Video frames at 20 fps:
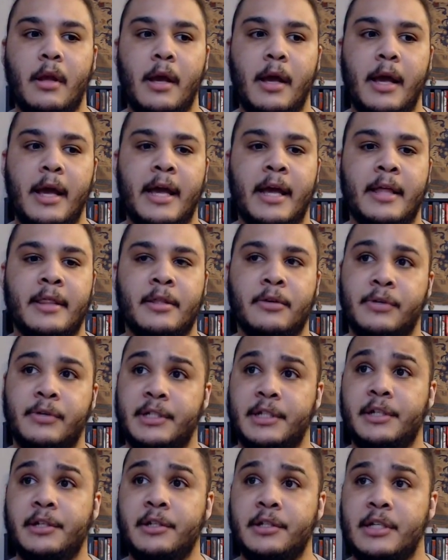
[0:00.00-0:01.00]
and they'll
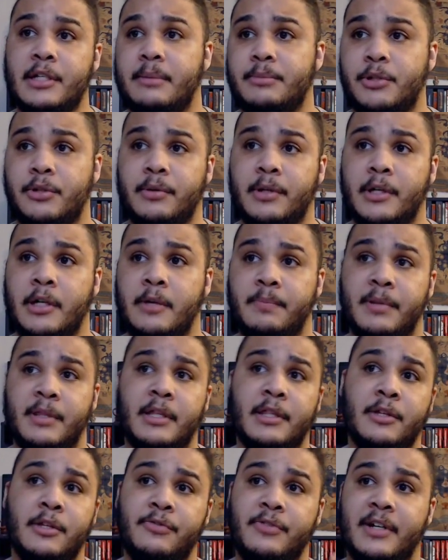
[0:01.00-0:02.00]
continue to stop showing up, and then
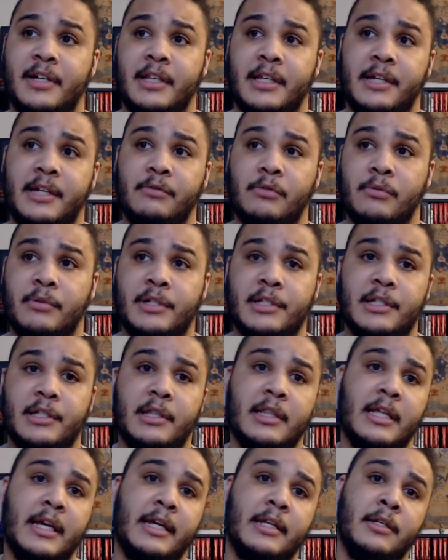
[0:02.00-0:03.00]
they'll finally give a reason
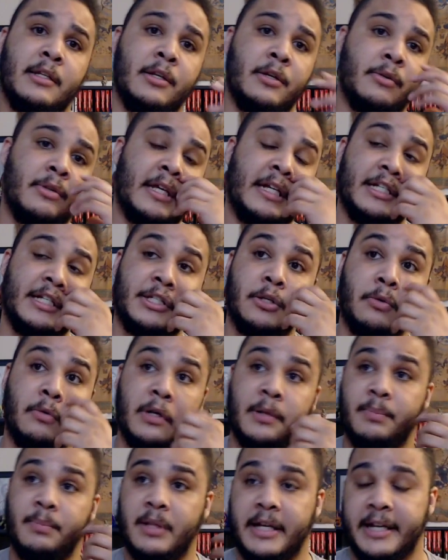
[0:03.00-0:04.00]
that, they just don't want
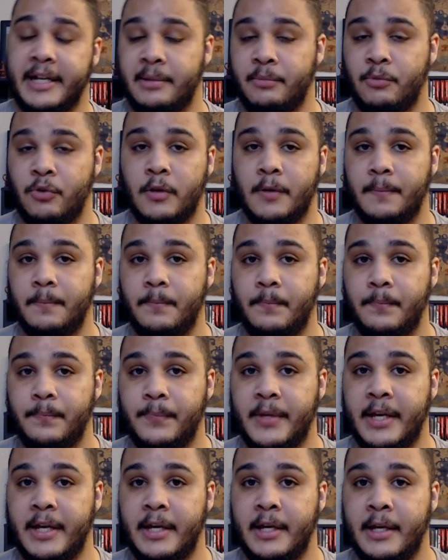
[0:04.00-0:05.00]
to play anymore.
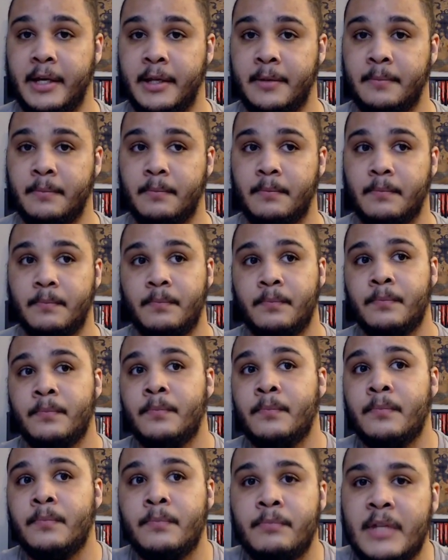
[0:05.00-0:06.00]
And
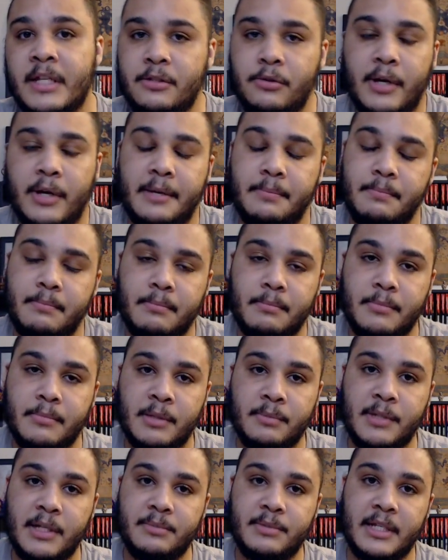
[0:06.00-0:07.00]
that's okay.
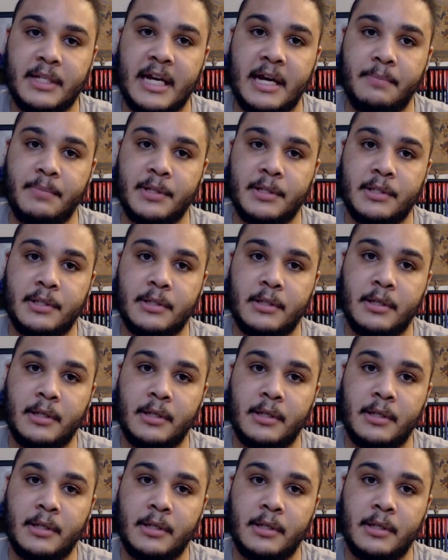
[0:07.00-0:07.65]
Sometimes that happens.